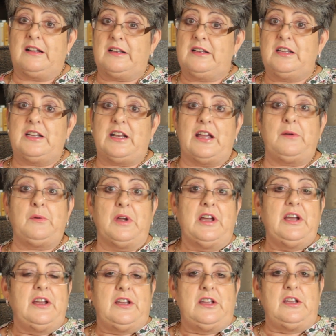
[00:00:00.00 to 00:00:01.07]
And, you know,
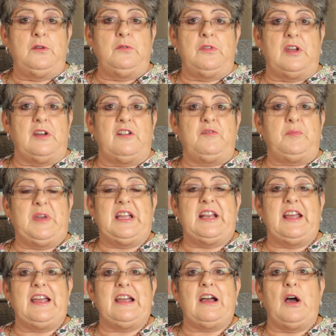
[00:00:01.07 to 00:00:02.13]
you that have been
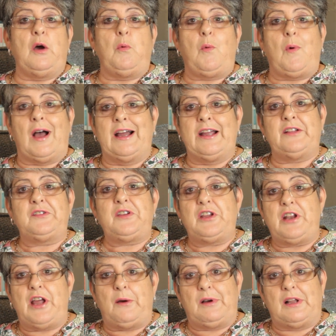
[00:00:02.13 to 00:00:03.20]
here a while,
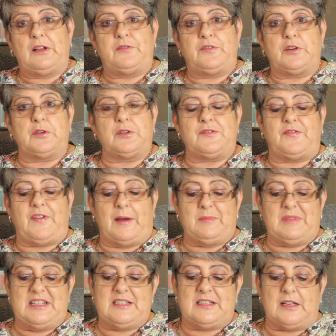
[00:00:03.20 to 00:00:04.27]
you know I love a good
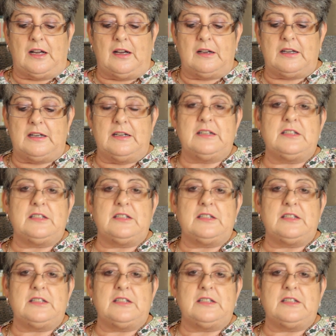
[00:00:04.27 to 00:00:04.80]
family saga.